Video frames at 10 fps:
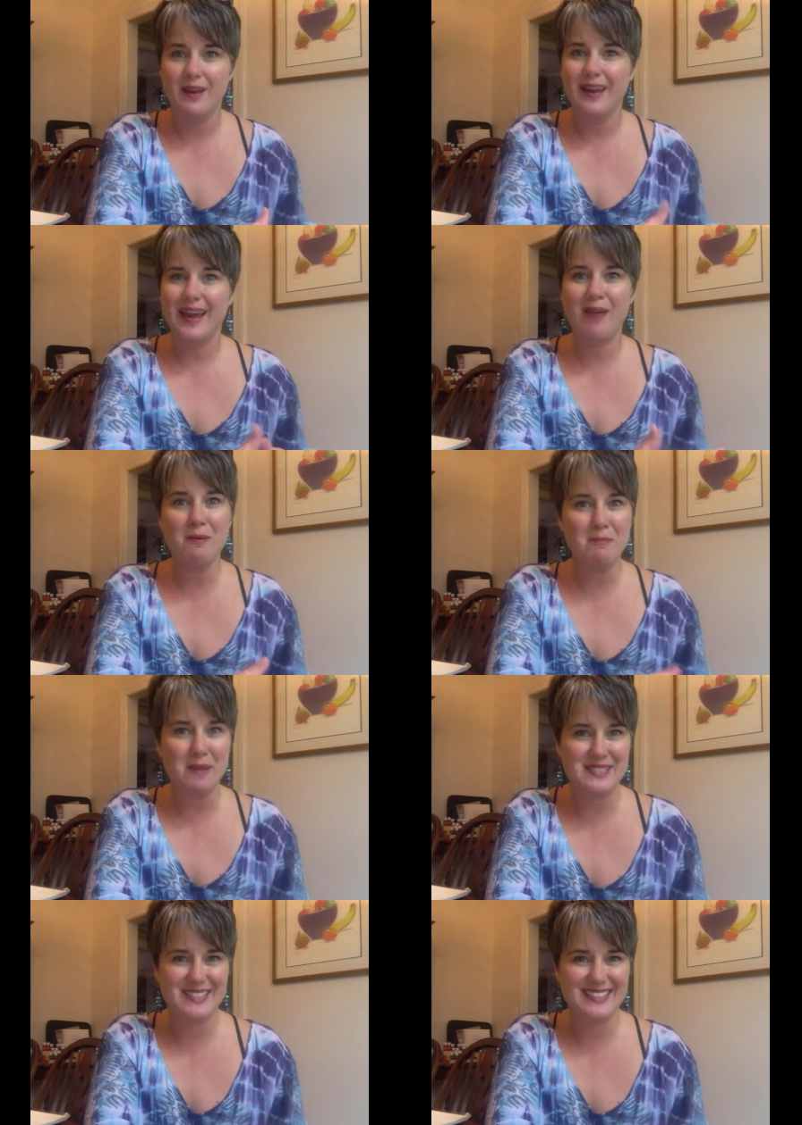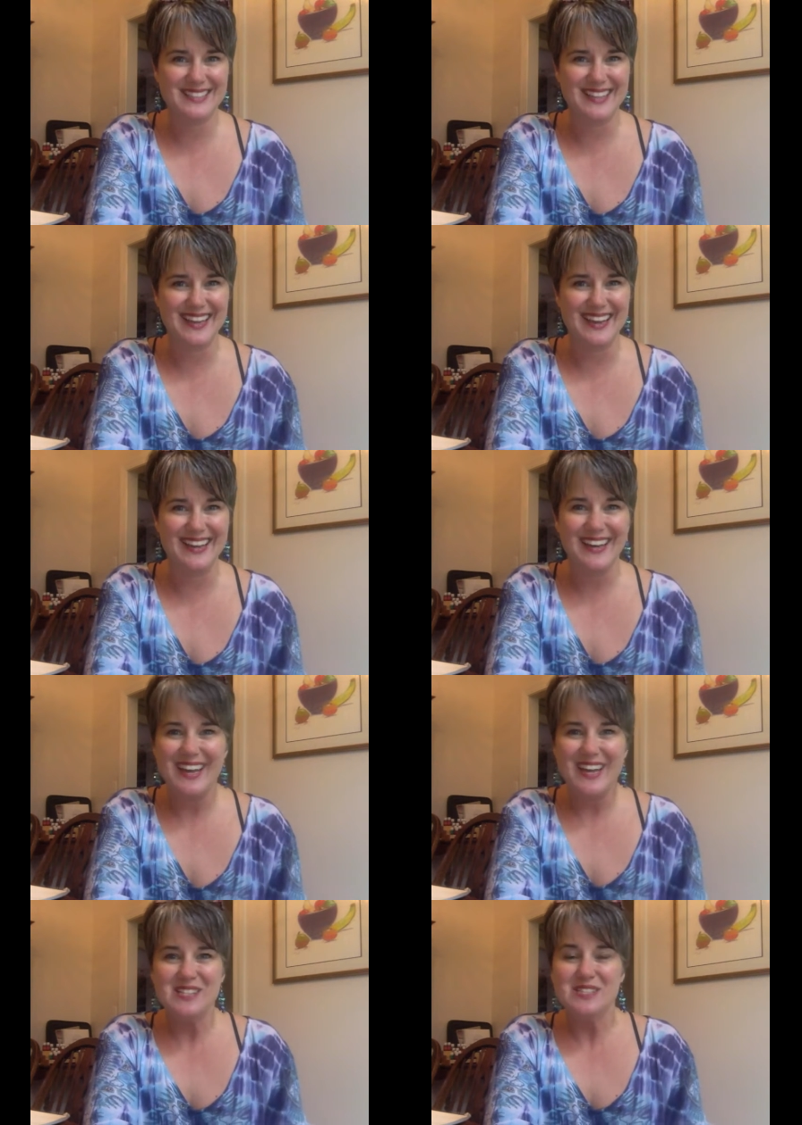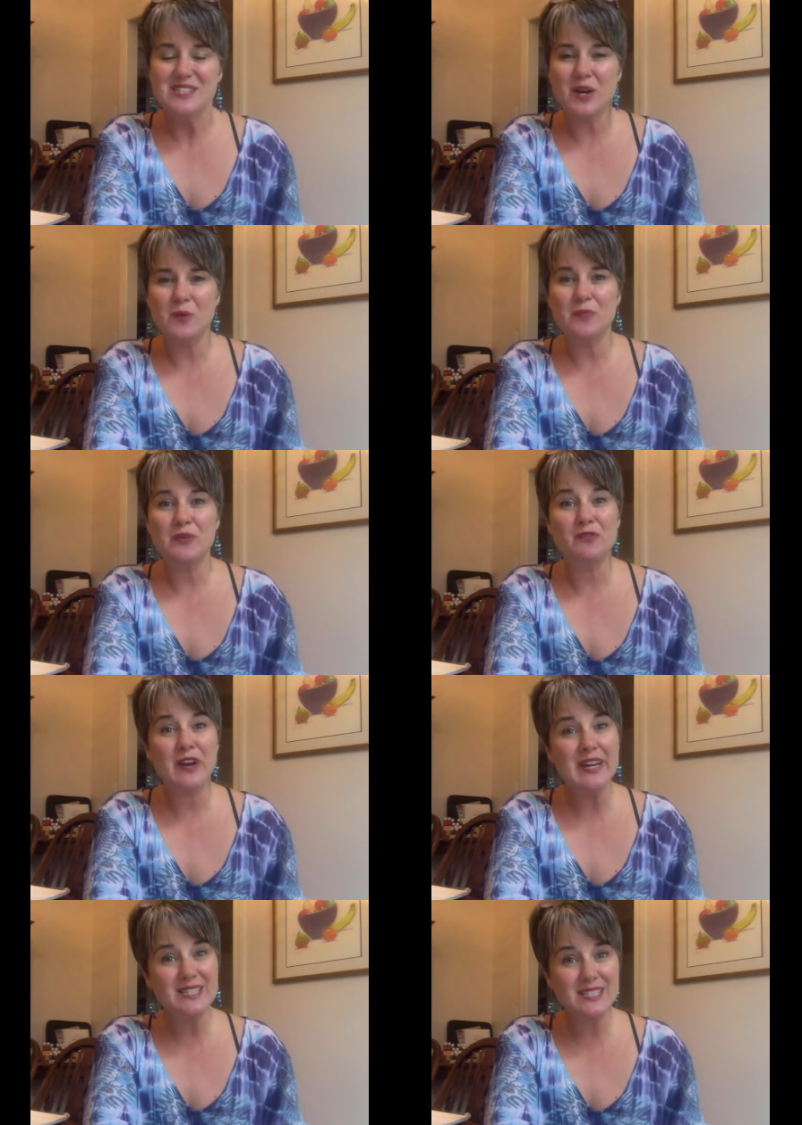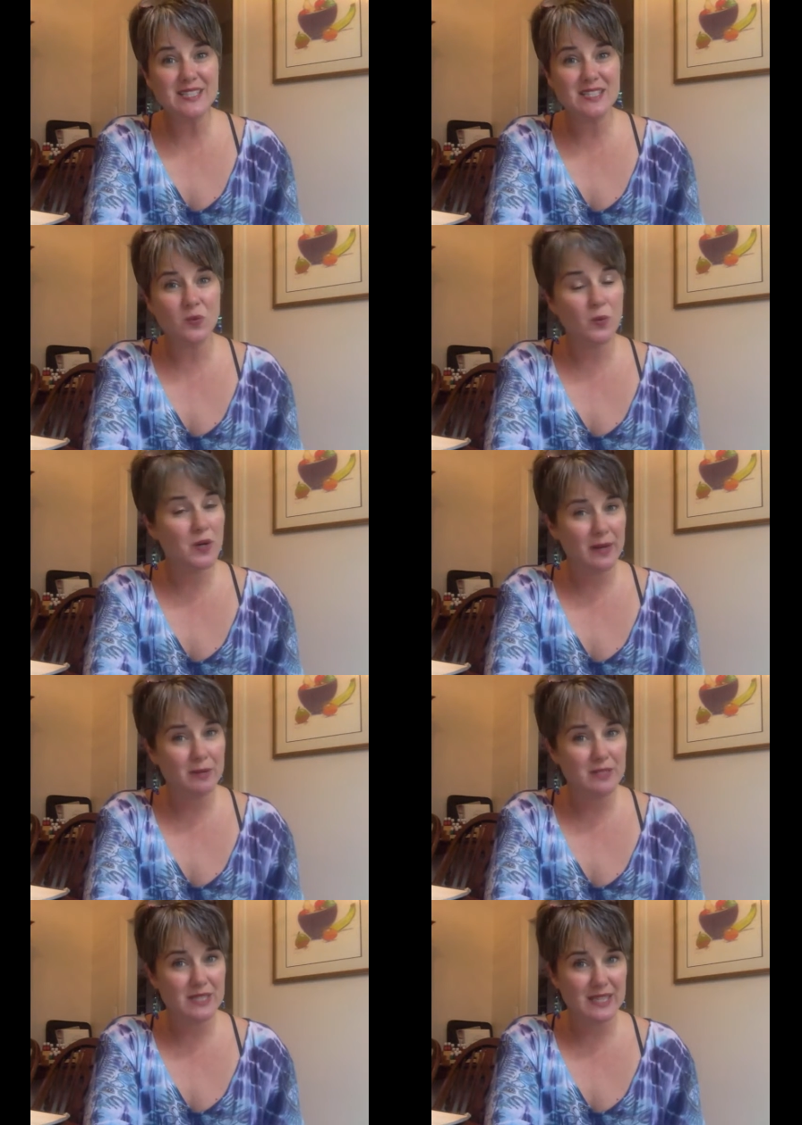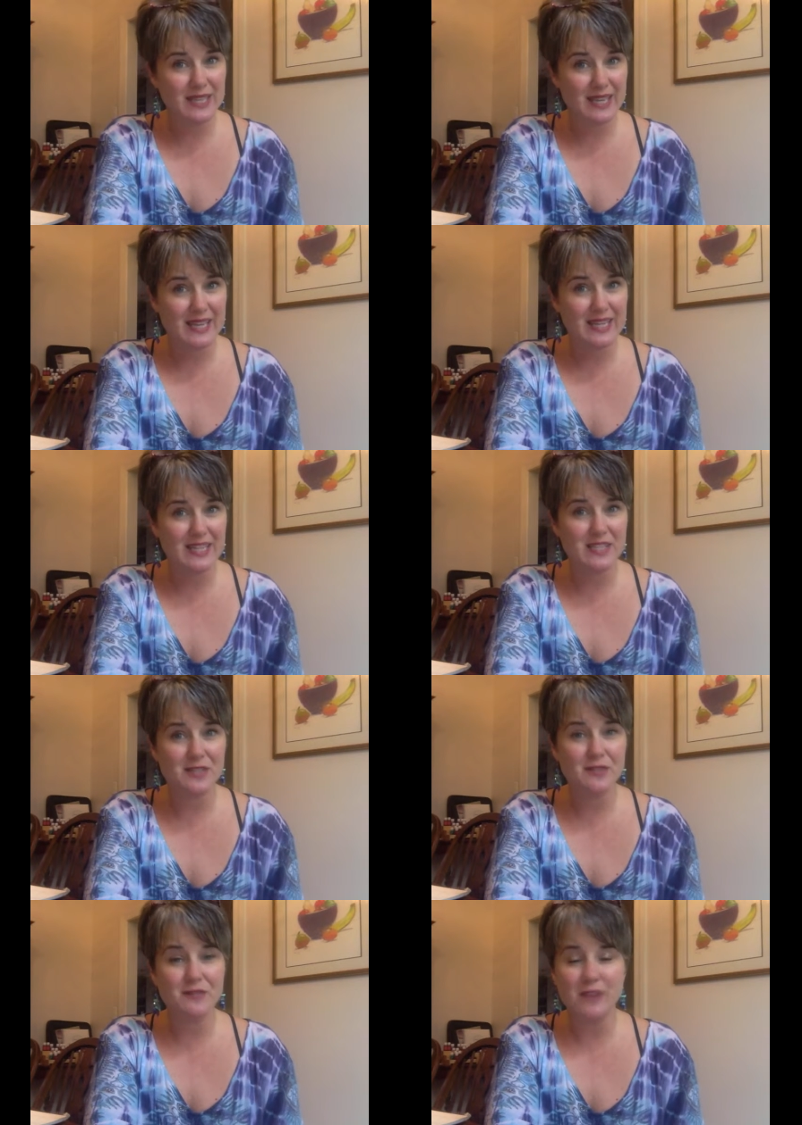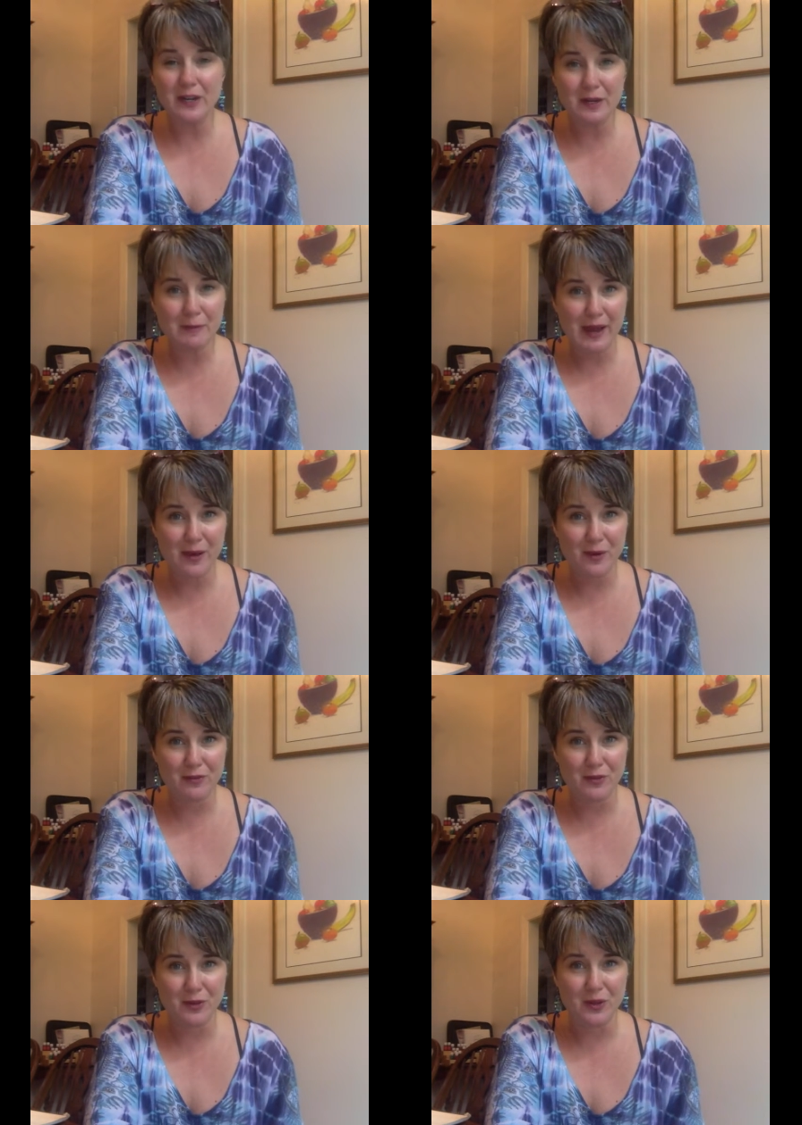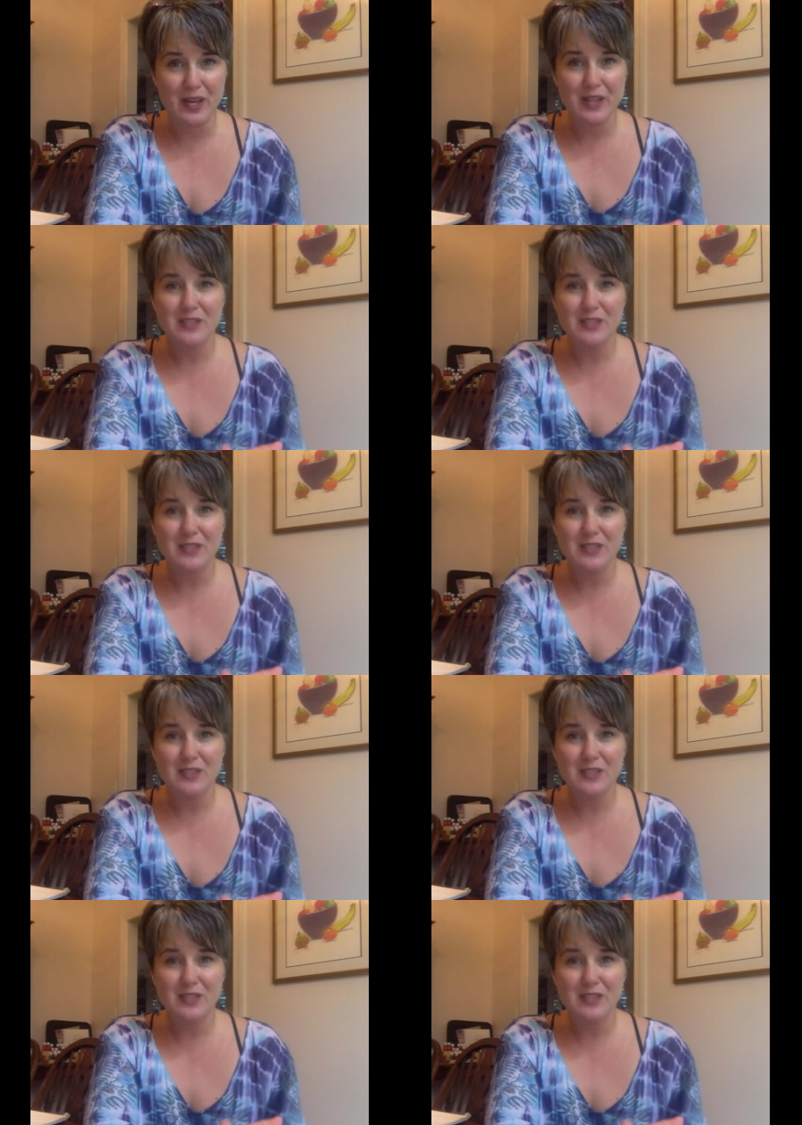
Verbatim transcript: How amazing is that? So, the frankincense that we're able to get is very powerful.